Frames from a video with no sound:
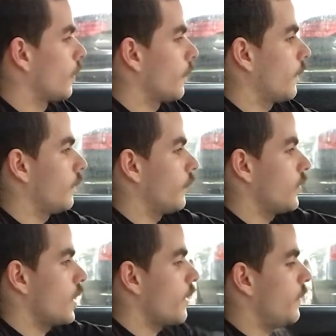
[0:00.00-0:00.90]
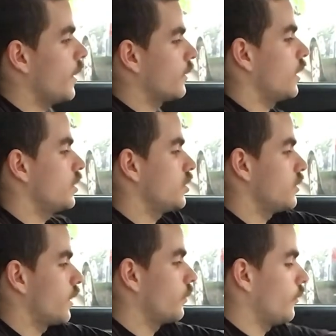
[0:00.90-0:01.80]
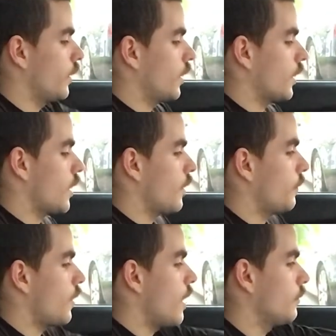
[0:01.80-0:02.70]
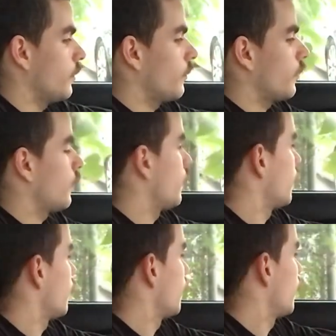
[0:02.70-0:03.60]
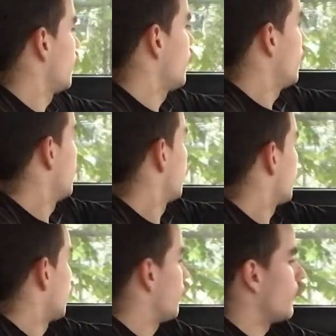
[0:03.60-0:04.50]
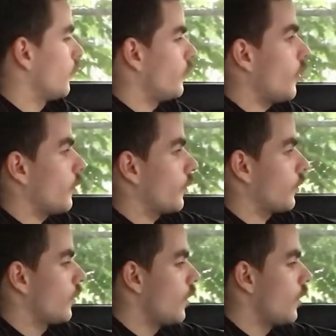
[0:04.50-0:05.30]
Because if you're not paying attention, that's only going to cause problems. So, folks,